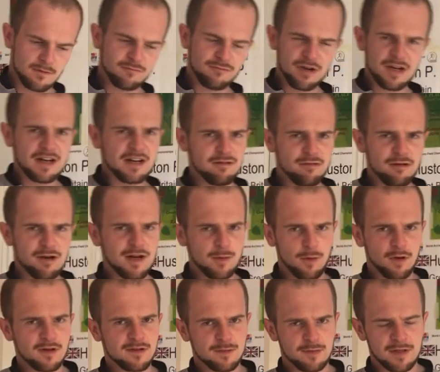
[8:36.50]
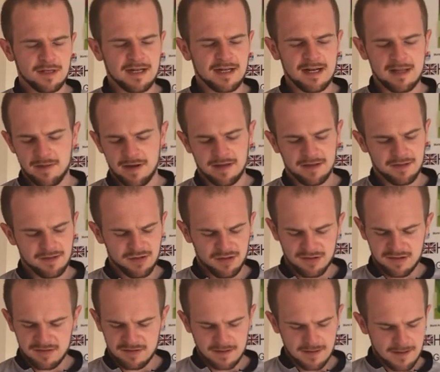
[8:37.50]
Really, really works with the cliny band.
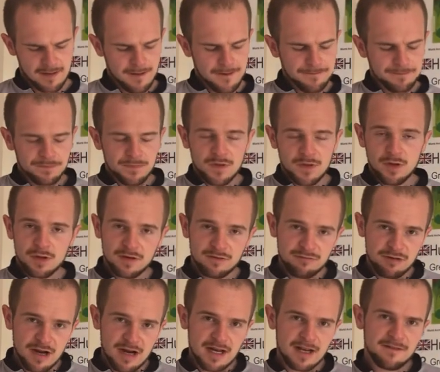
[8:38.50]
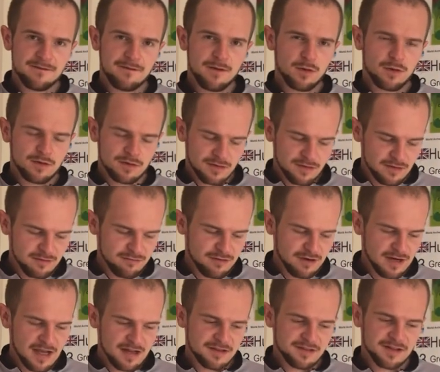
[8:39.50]
You can really focus on the
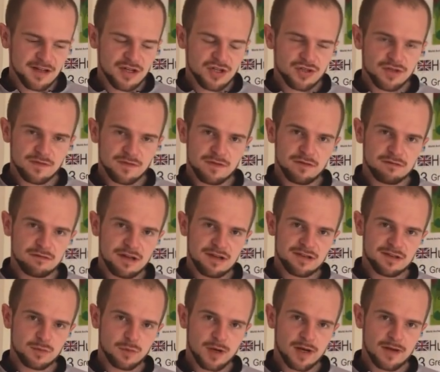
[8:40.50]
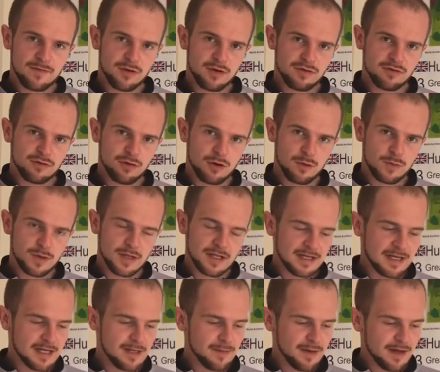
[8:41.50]
relaxation of the wrist whenever you're drawing with a
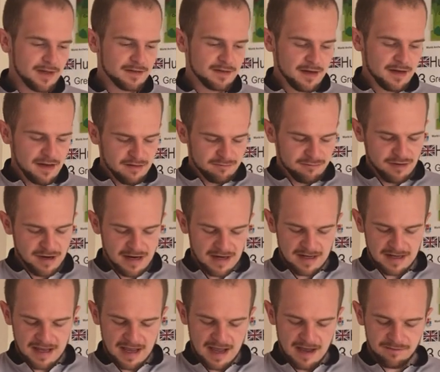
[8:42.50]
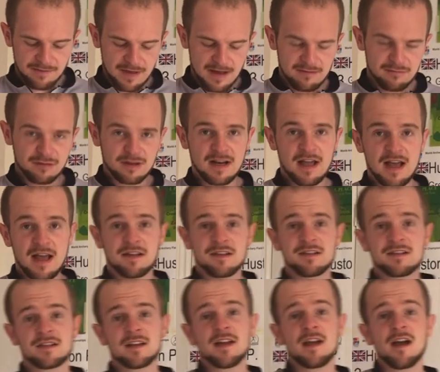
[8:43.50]
cliny band. Really have that
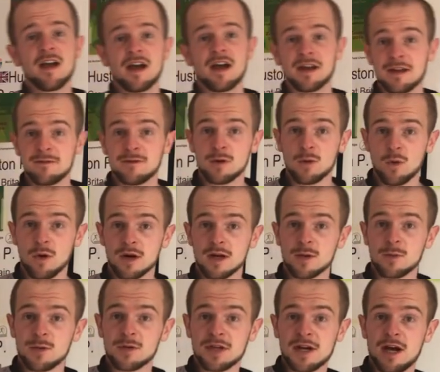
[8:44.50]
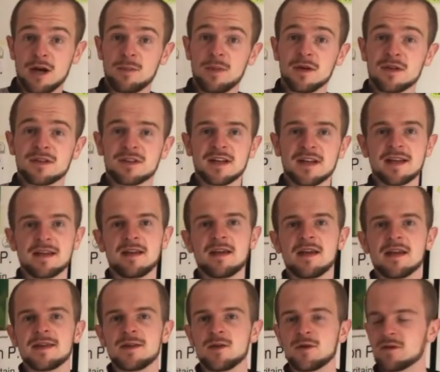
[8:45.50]
relaxed. And if you're working with an elbow sling,
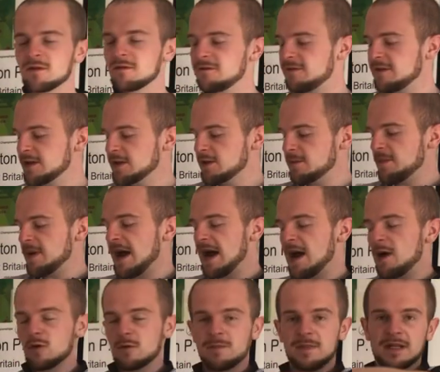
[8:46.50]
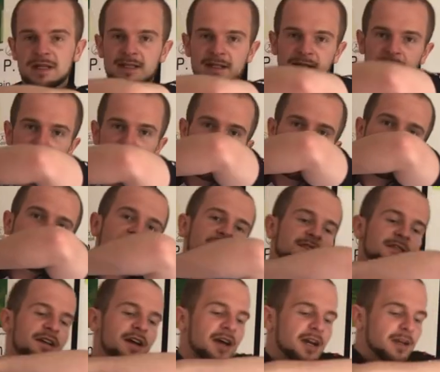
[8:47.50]
you can feel the power building up
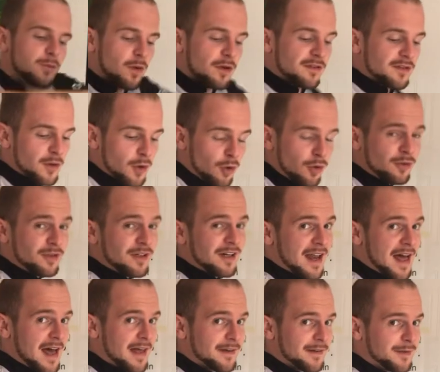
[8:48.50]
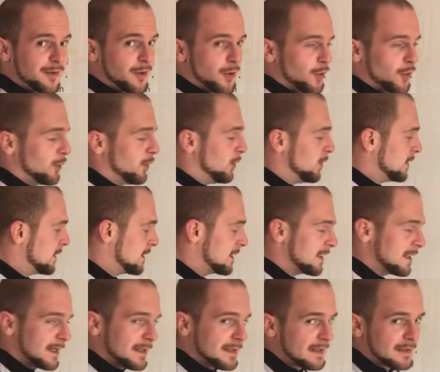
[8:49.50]
inside what's called LAN 2.
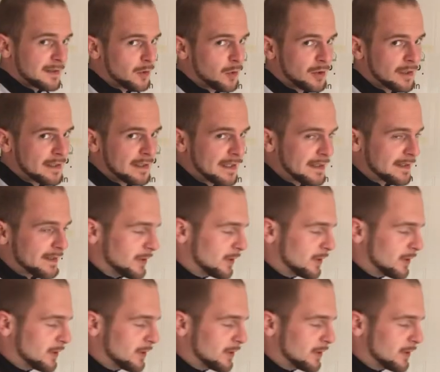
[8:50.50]
I didn't call it LAN